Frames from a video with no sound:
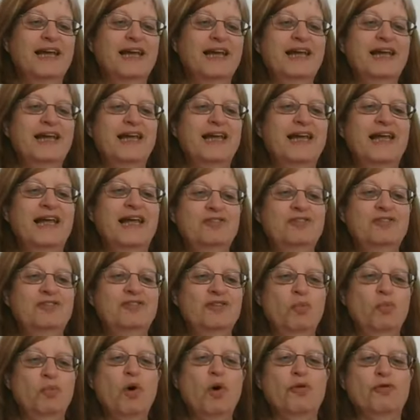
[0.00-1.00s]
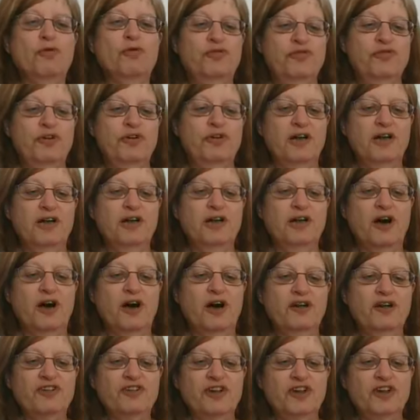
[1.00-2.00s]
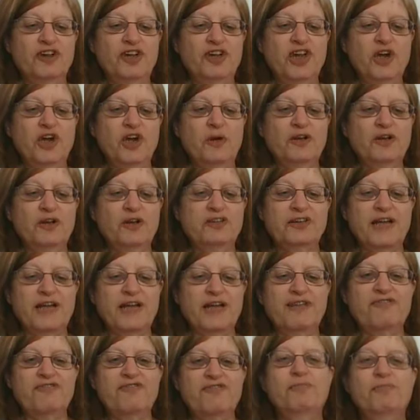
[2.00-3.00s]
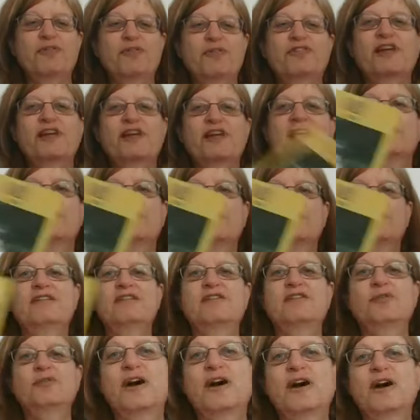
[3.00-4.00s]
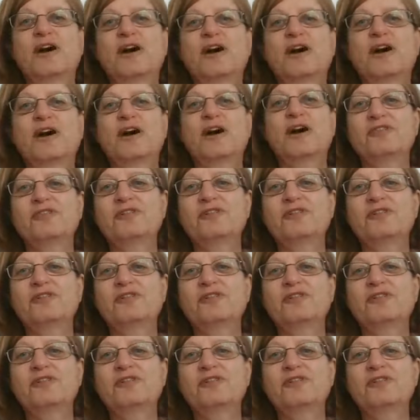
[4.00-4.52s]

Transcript: is Wolf, Guardian. You are safe and protected at all times.